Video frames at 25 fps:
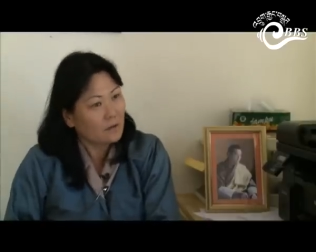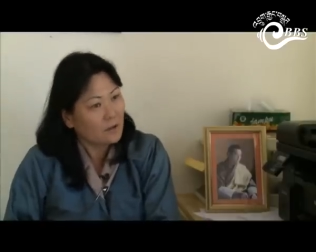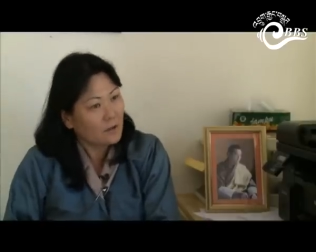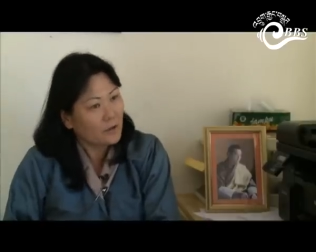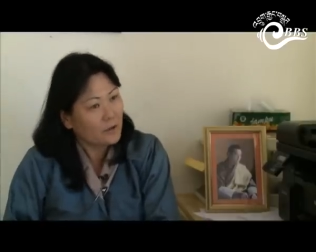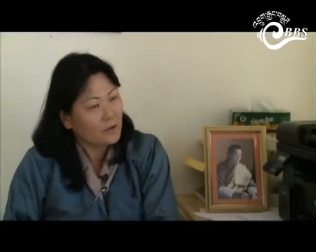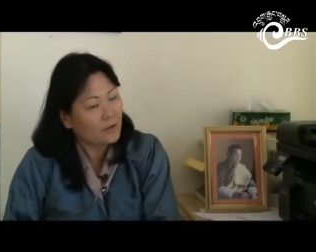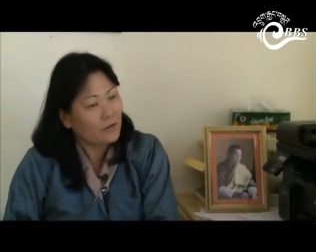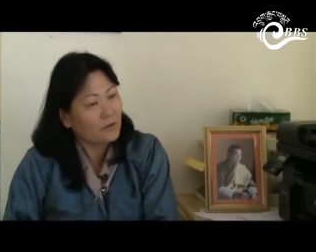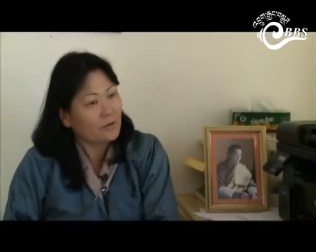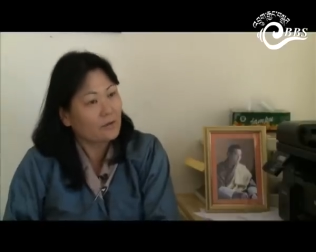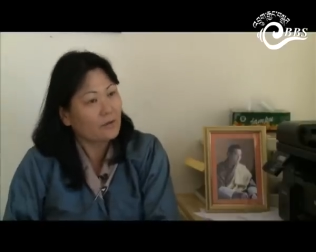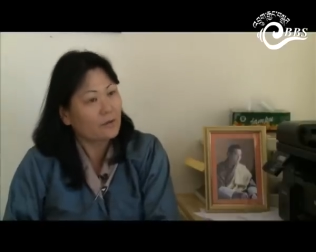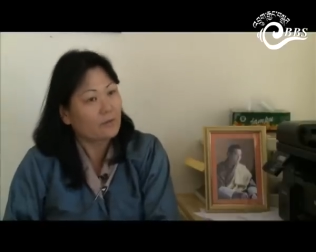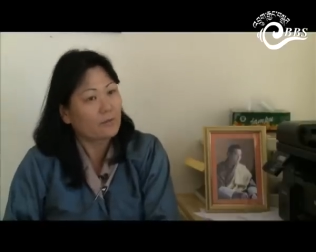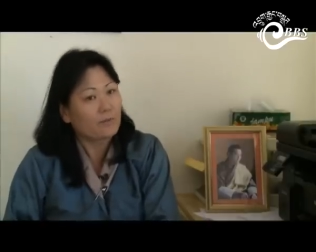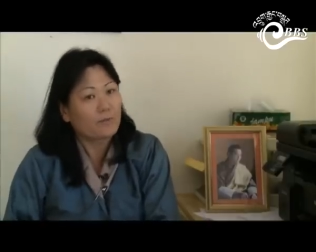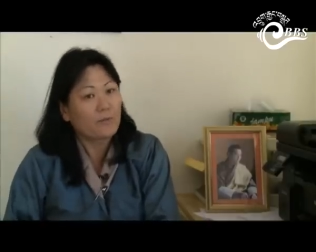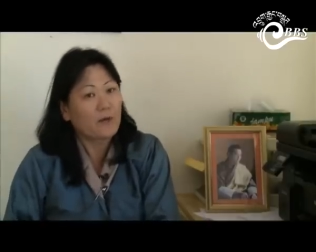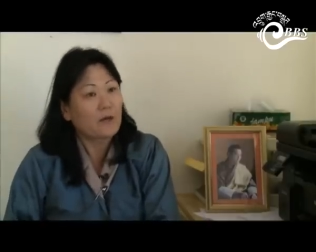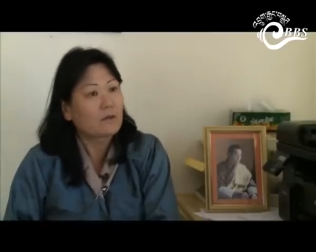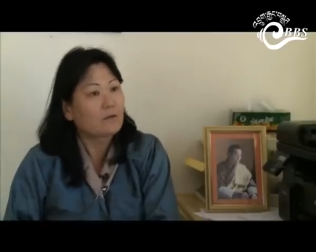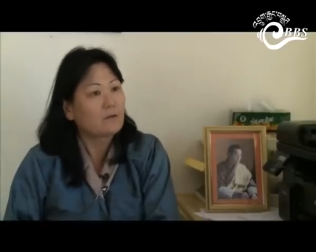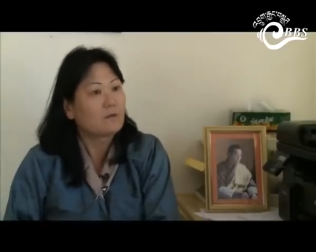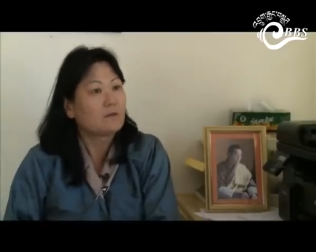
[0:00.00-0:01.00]
your
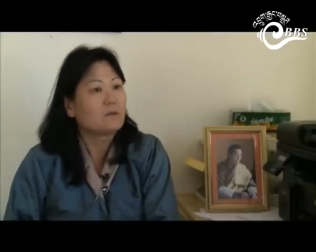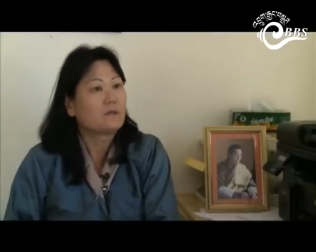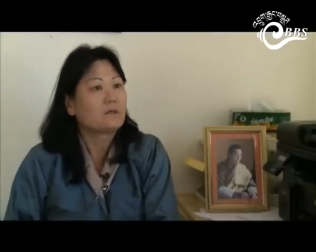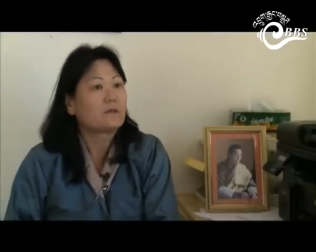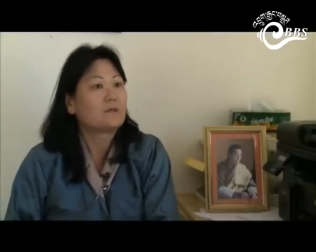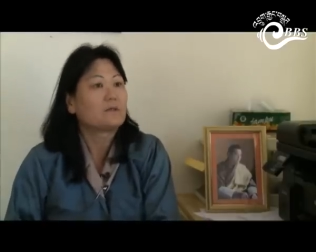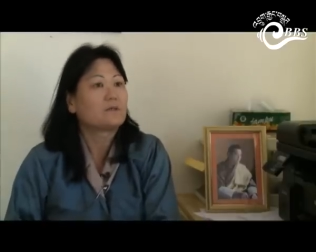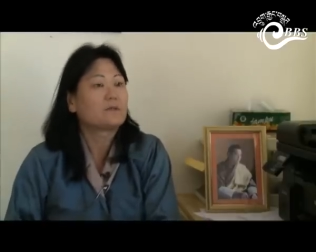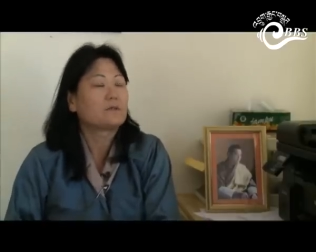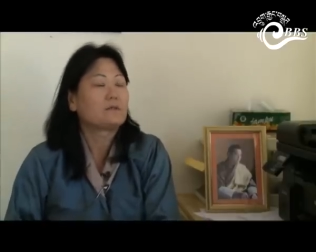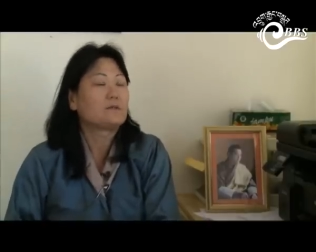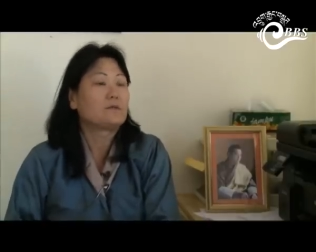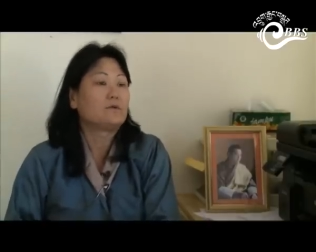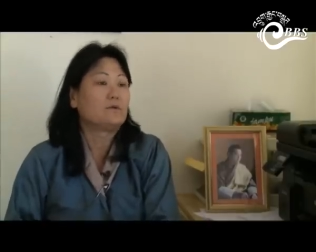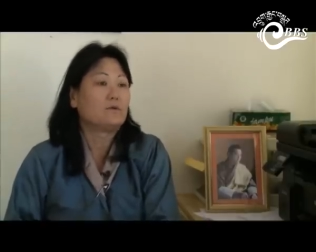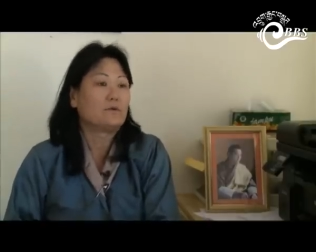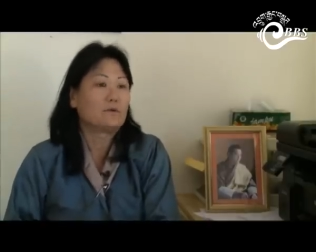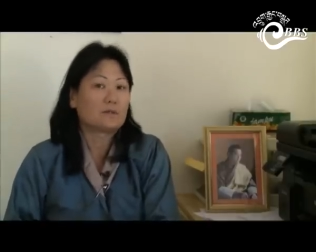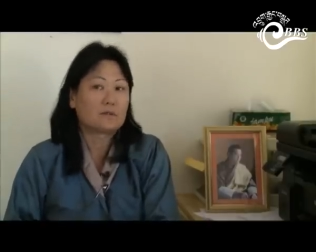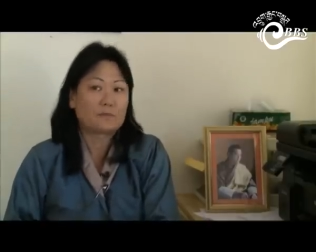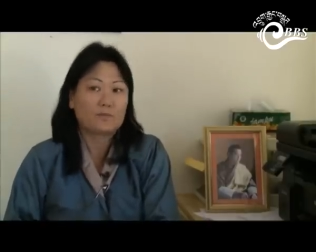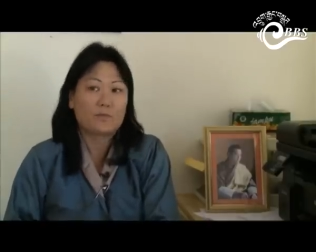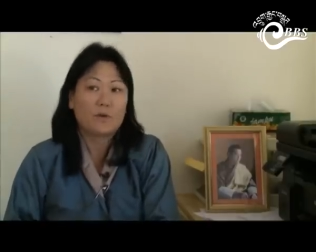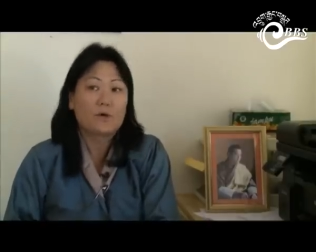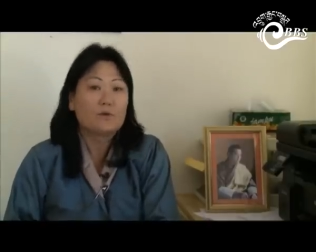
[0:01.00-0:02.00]
partners, your
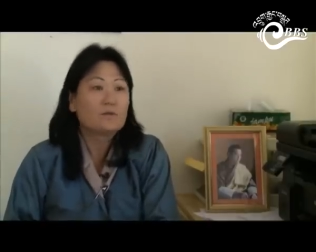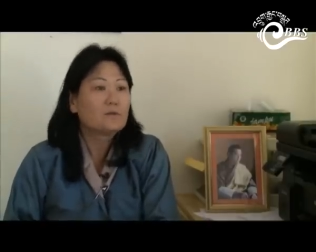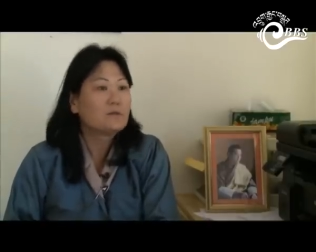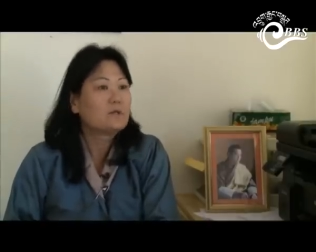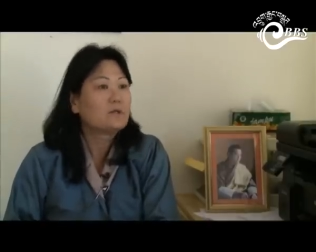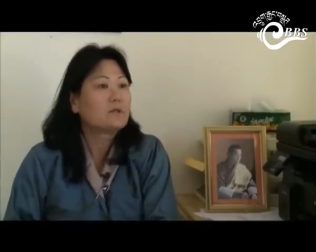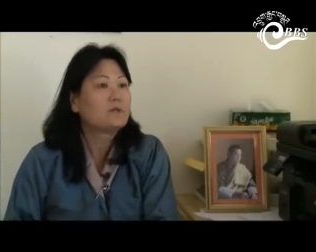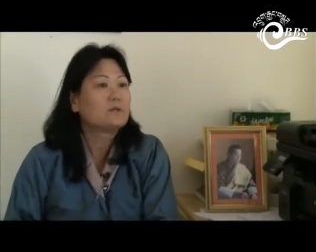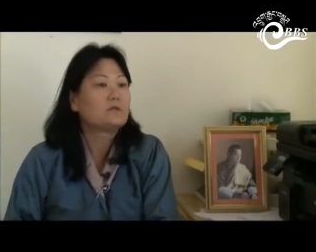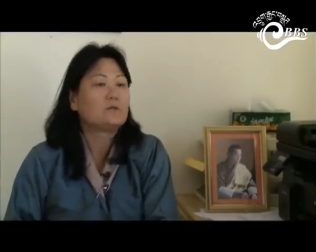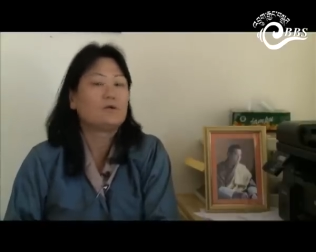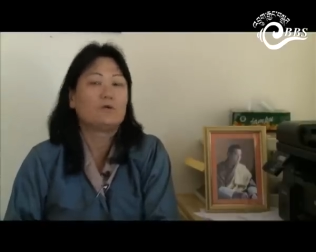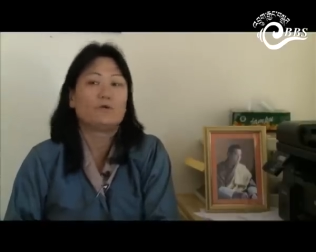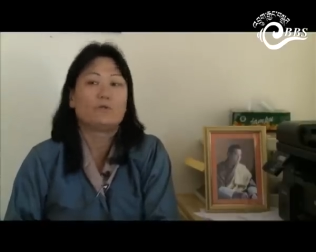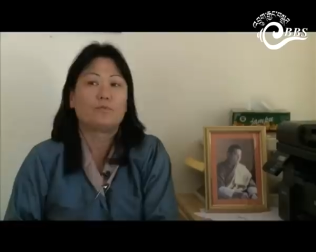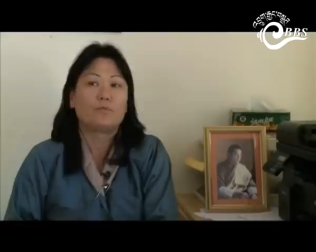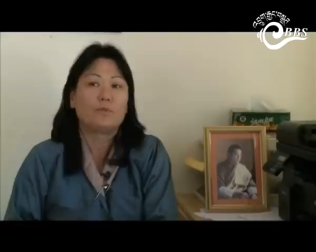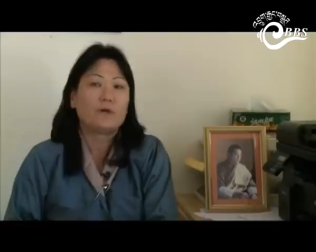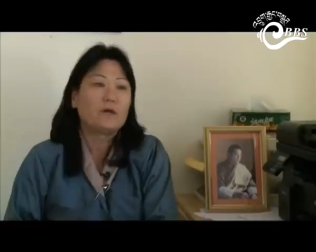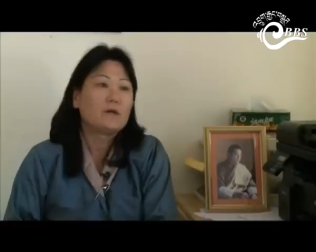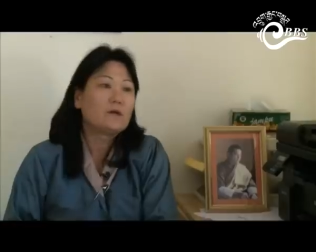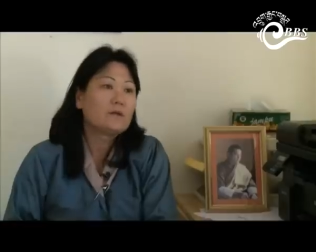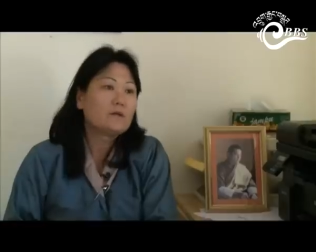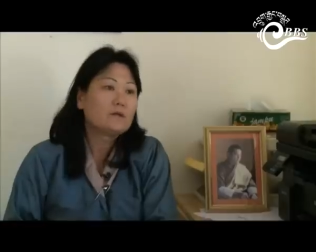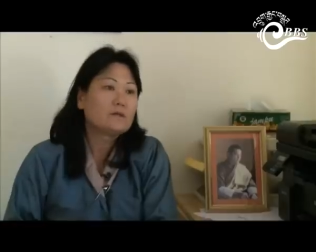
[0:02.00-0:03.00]
spouses, your
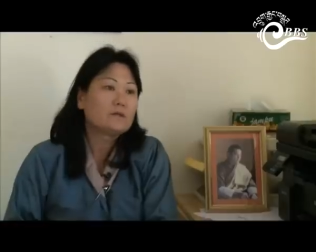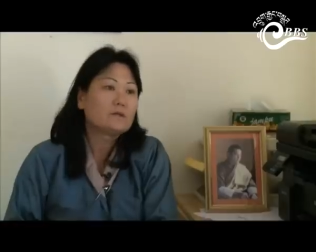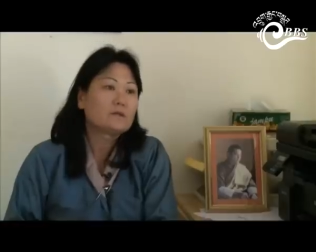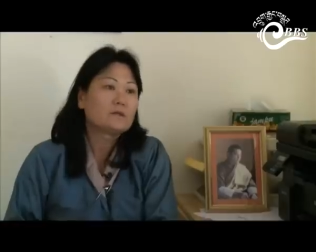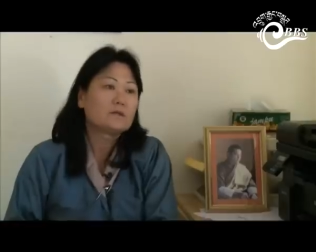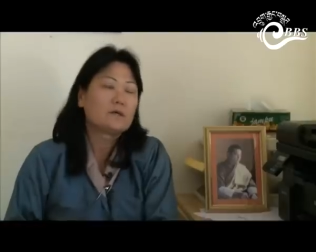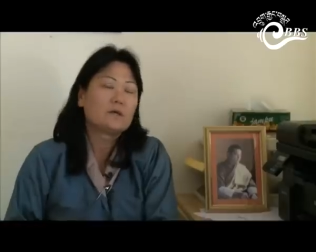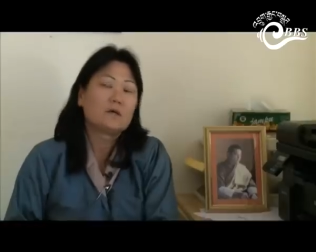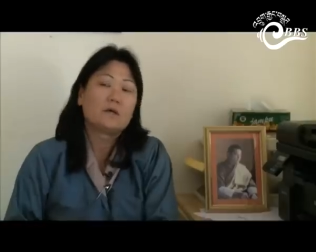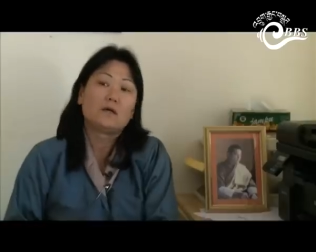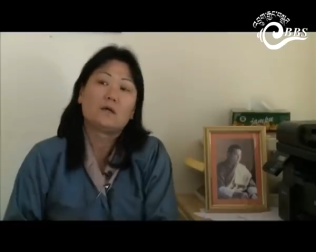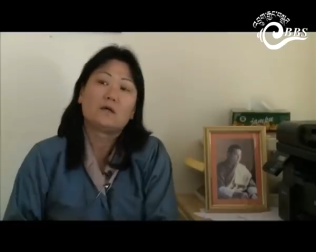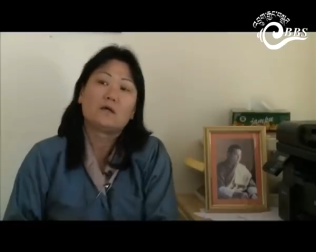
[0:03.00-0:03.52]
parents,